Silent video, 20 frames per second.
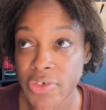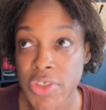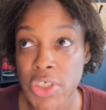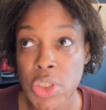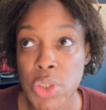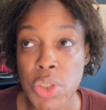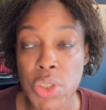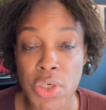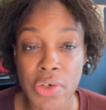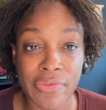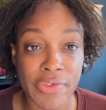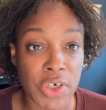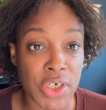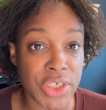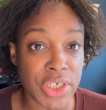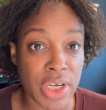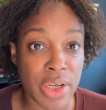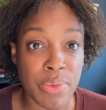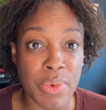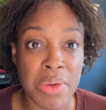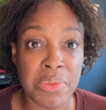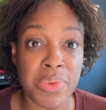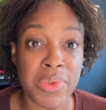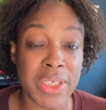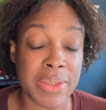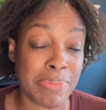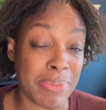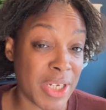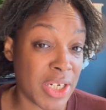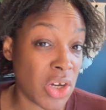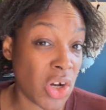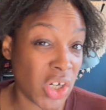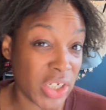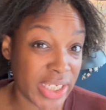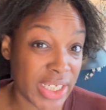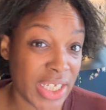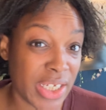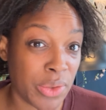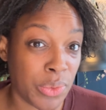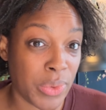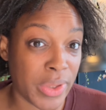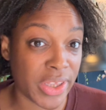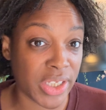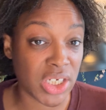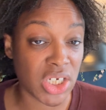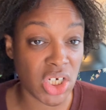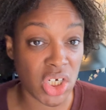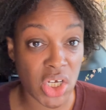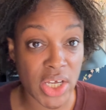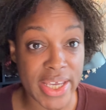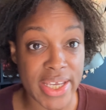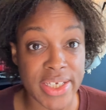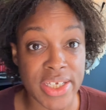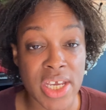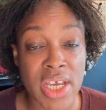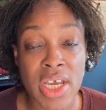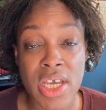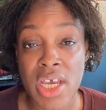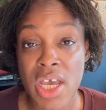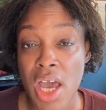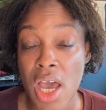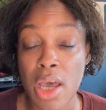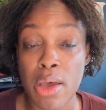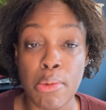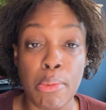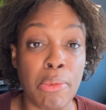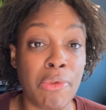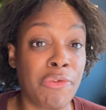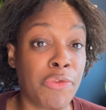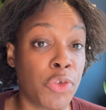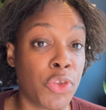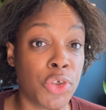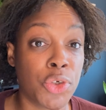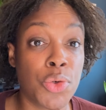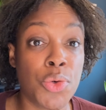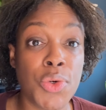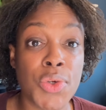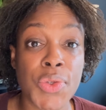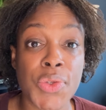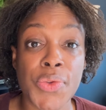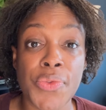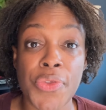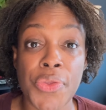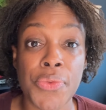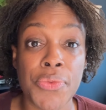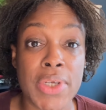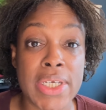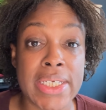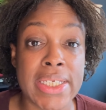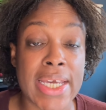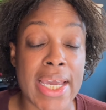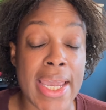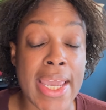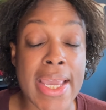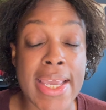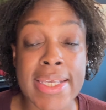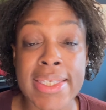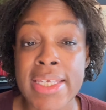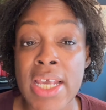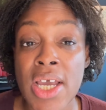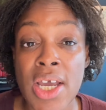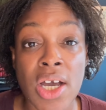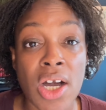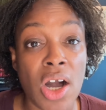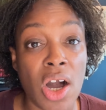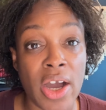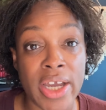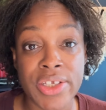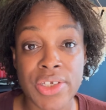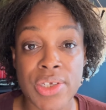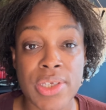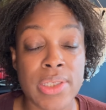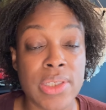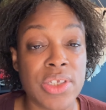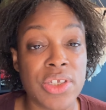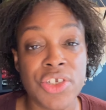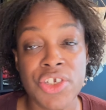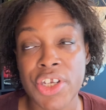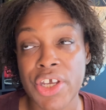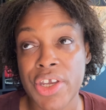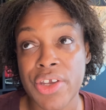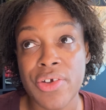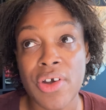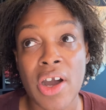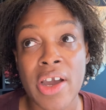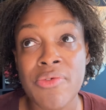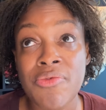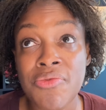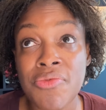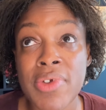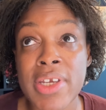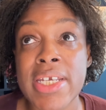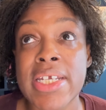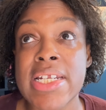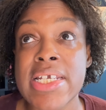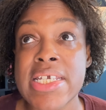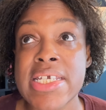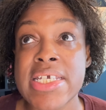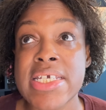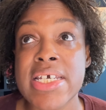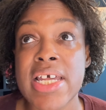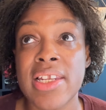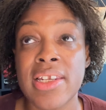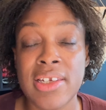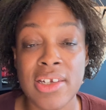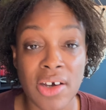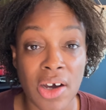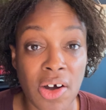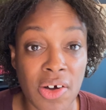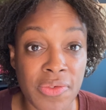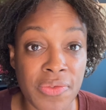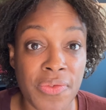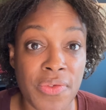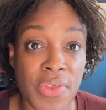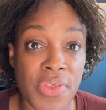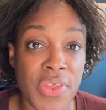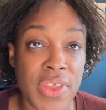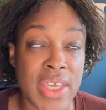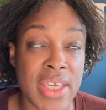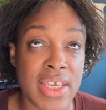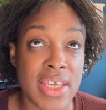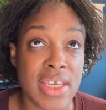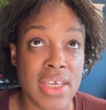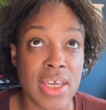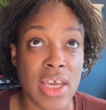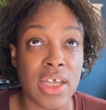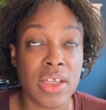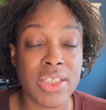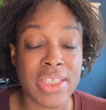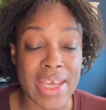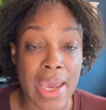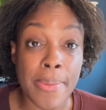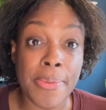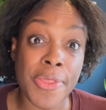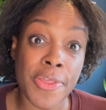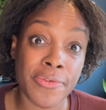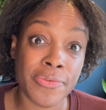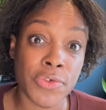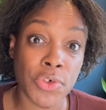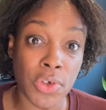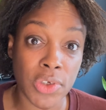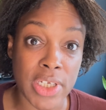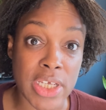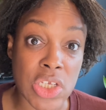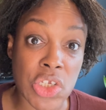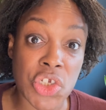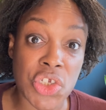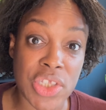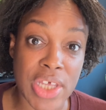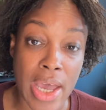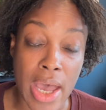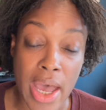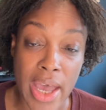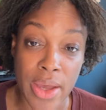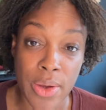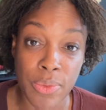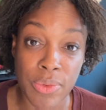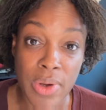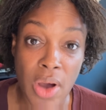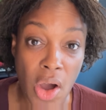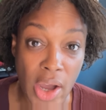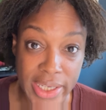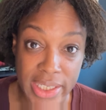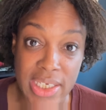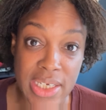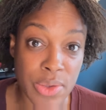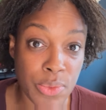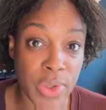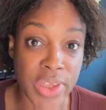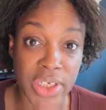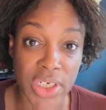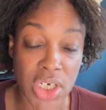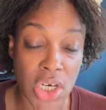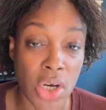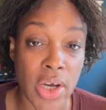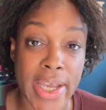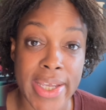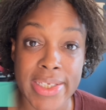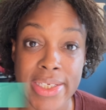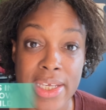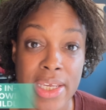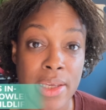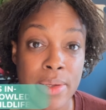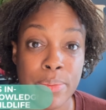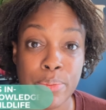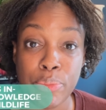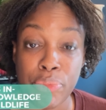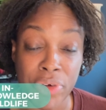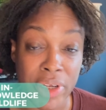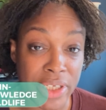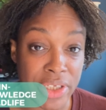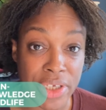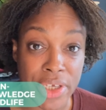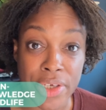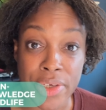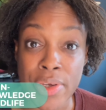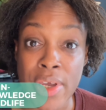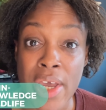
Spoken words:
Corcovado, where we'd been hiking with a guide for the course of 3 days, I just, you know, I really love the depth of knowledge that hiking with a guide can bring you.